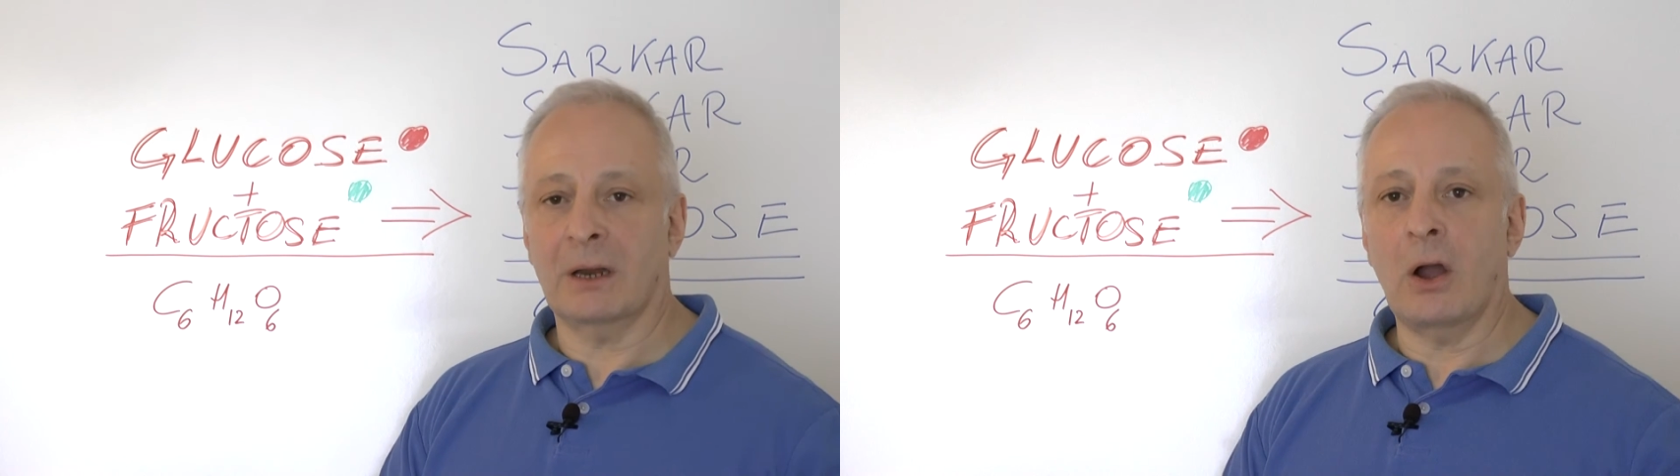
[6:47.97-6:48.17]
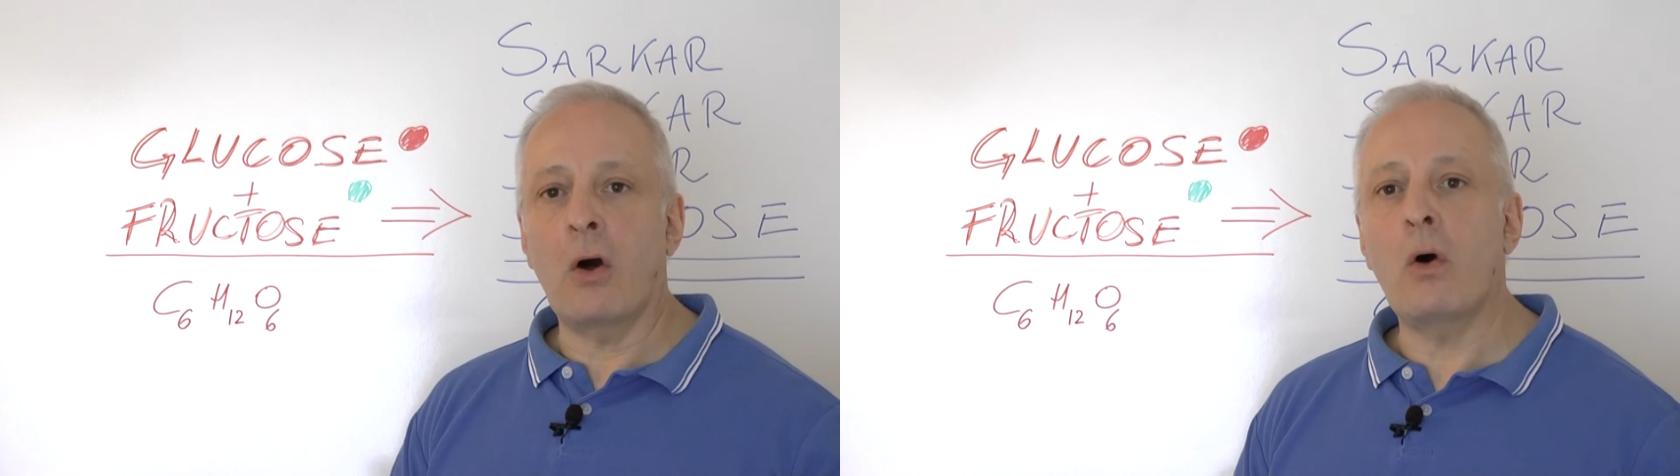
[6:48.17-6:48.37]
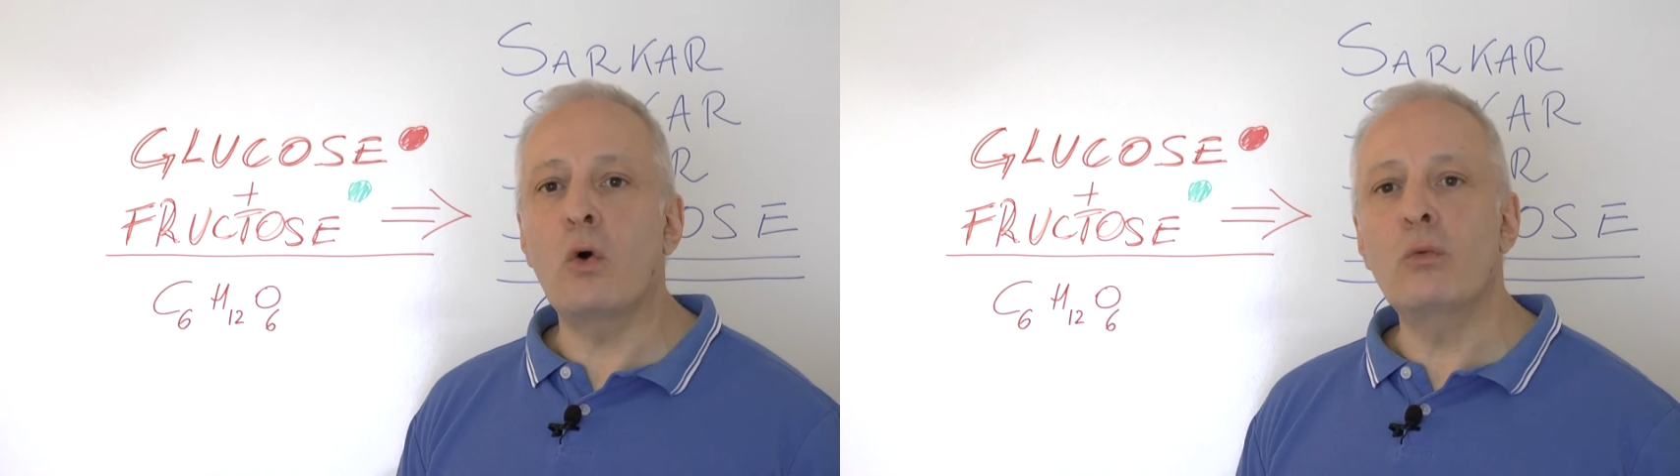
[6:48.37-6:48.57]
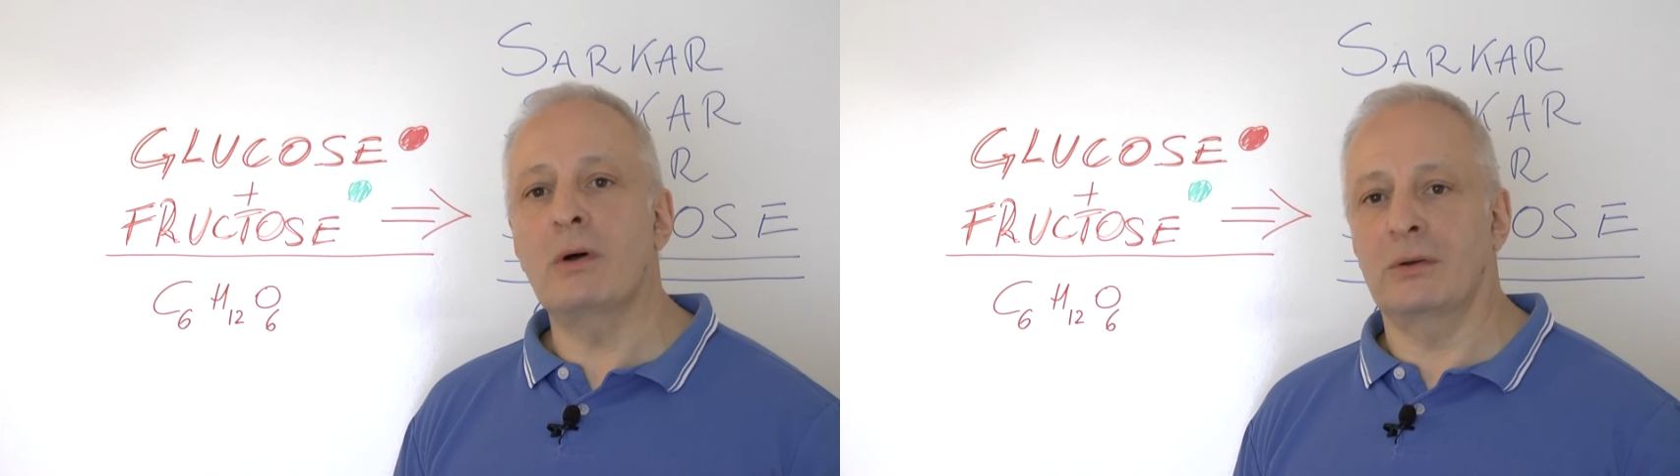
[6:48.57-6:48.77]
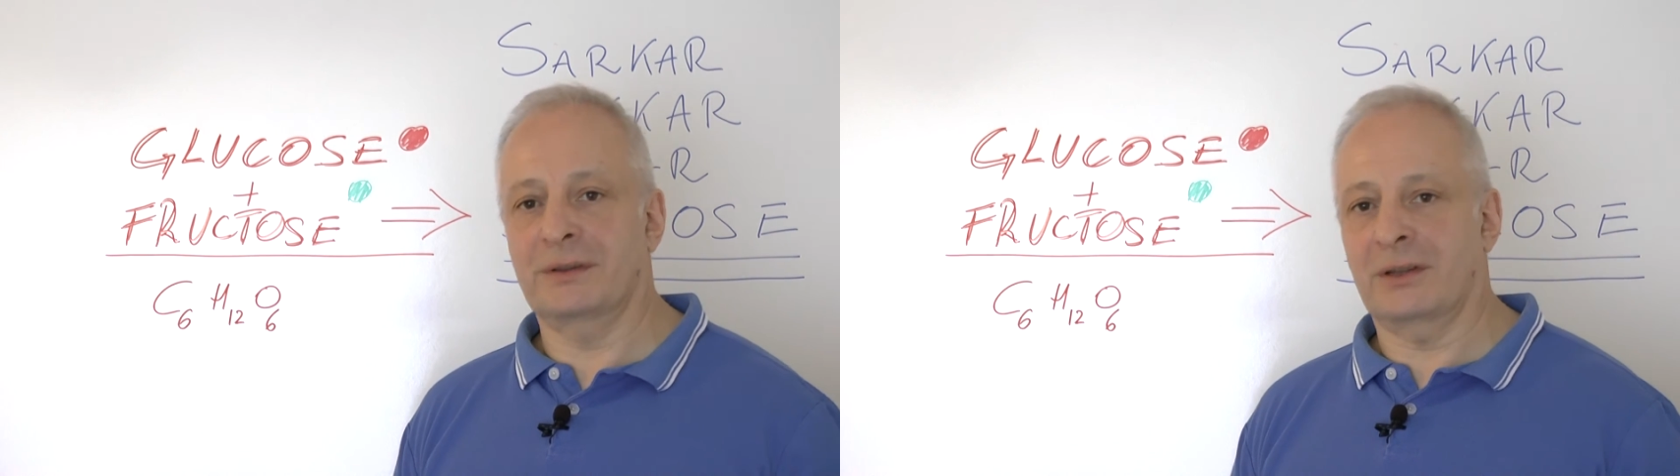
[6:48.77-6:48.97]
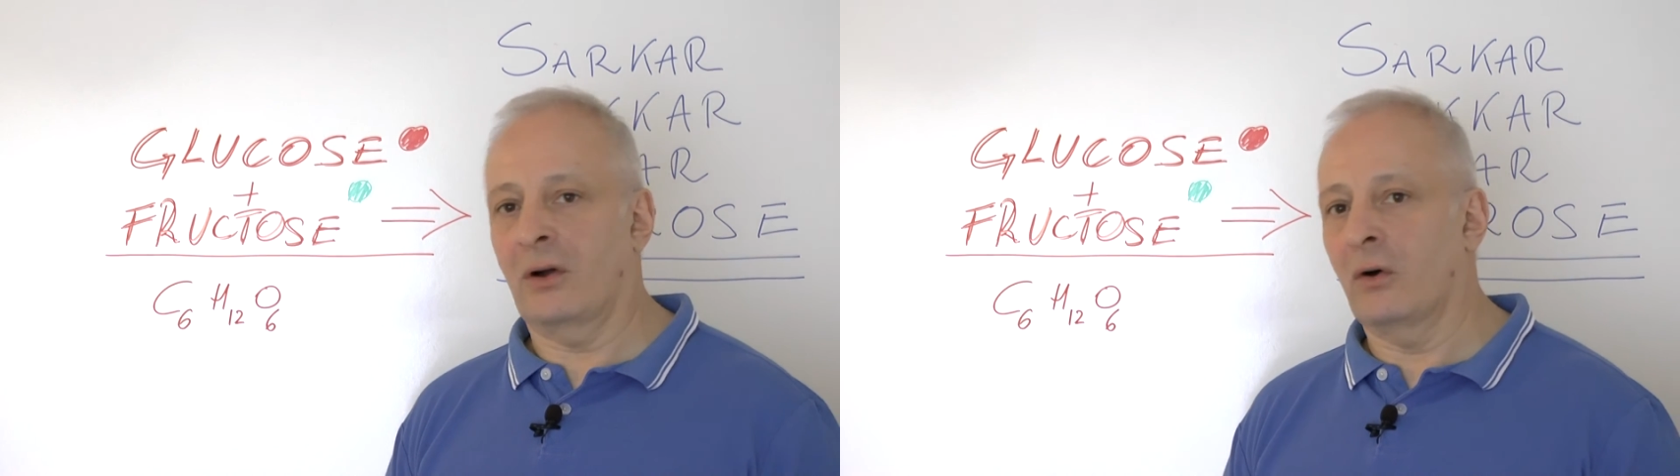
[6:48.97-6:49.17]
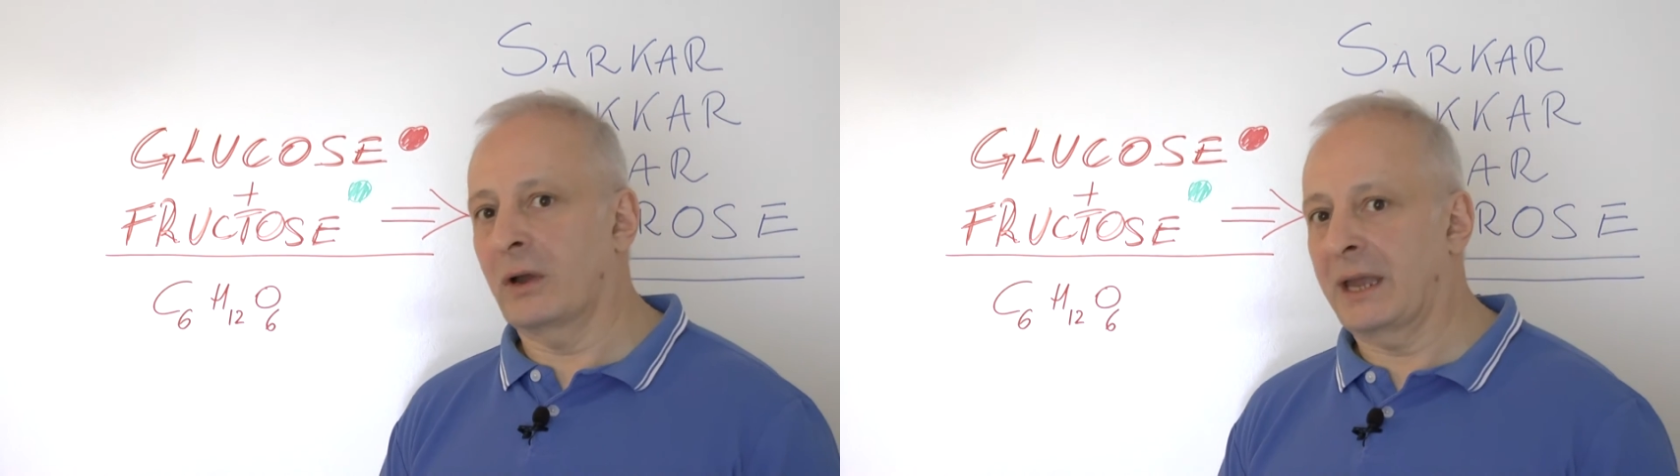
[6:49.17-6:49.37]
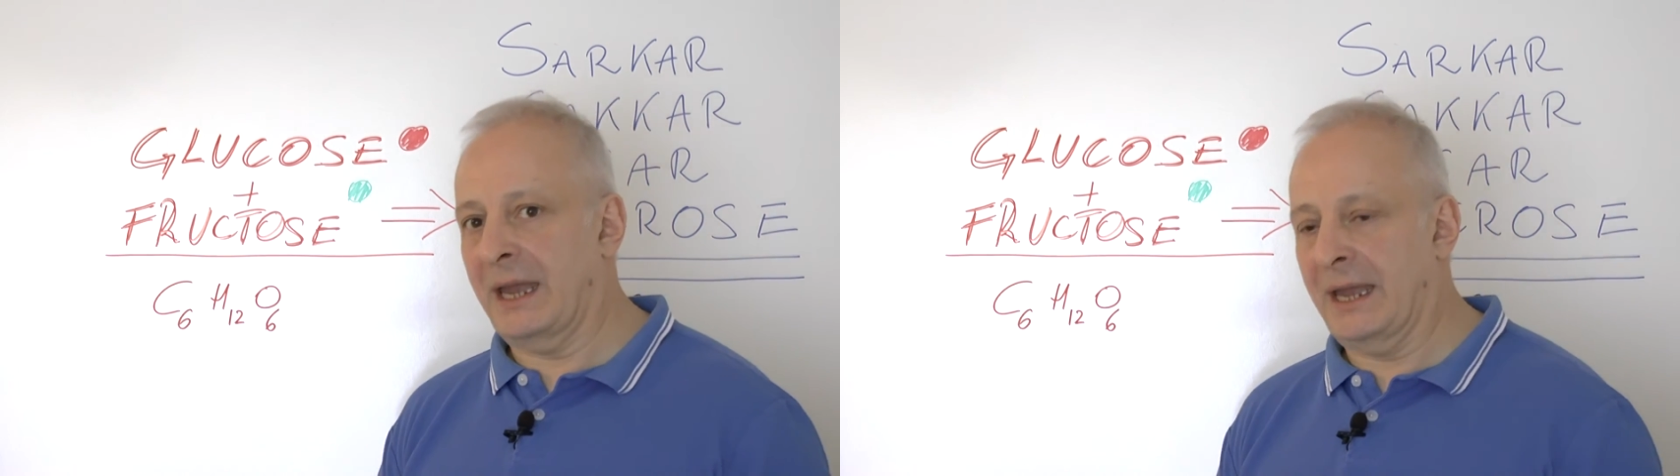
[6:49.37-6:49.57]
almost
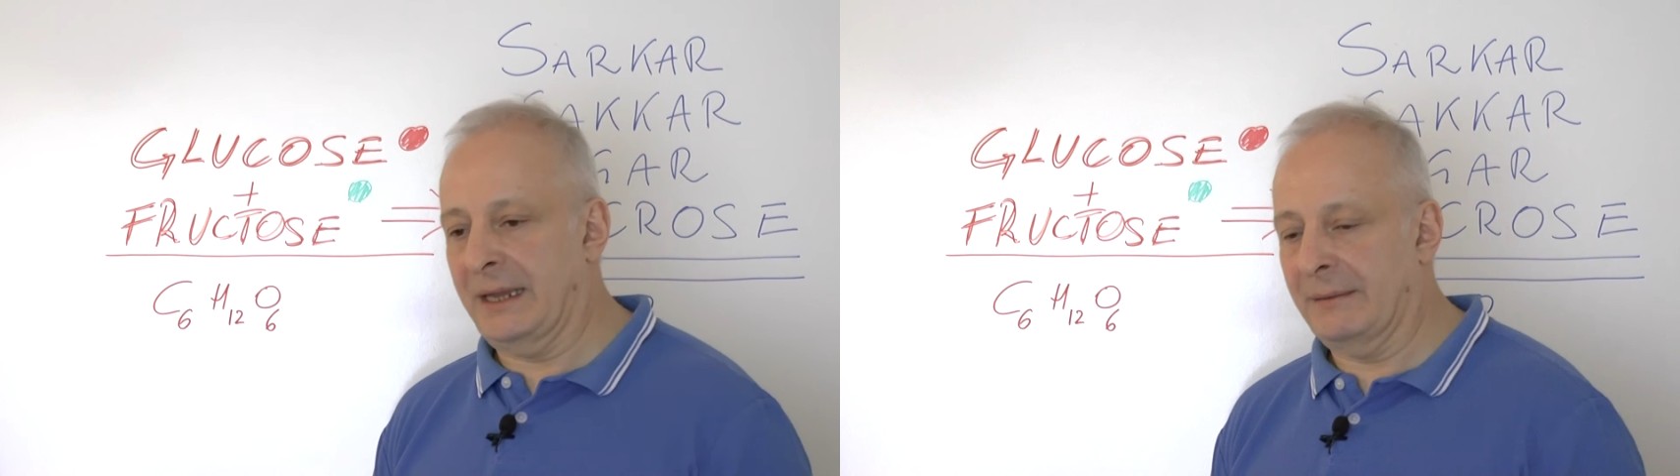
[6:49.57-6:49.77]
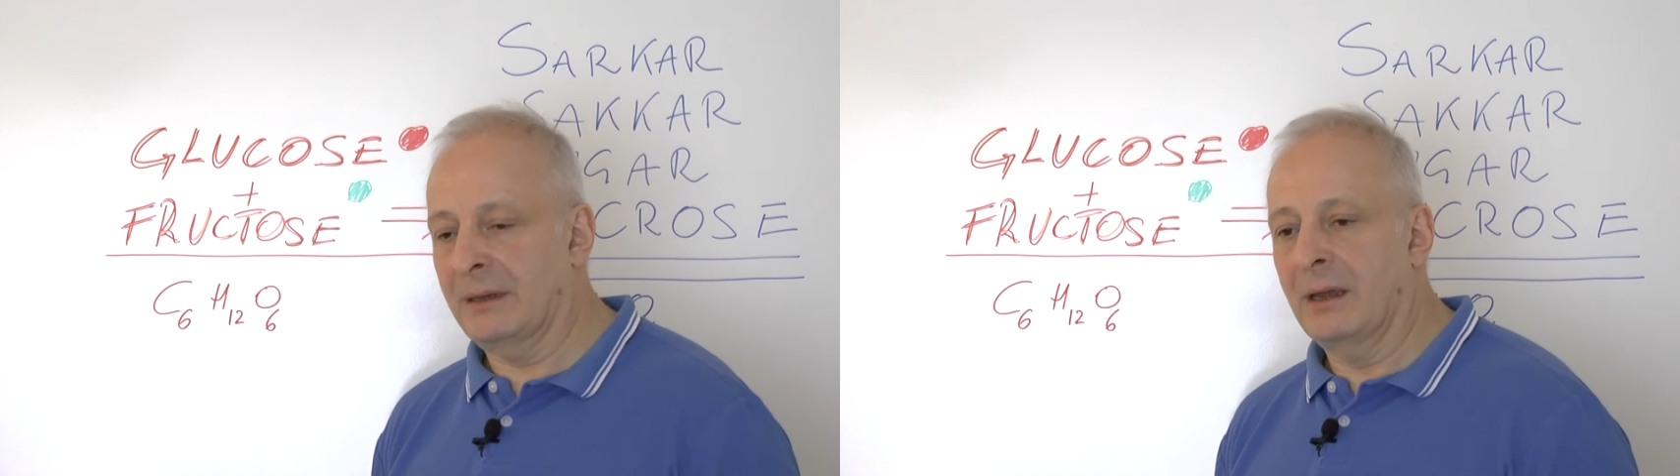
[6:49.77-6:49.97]
okay.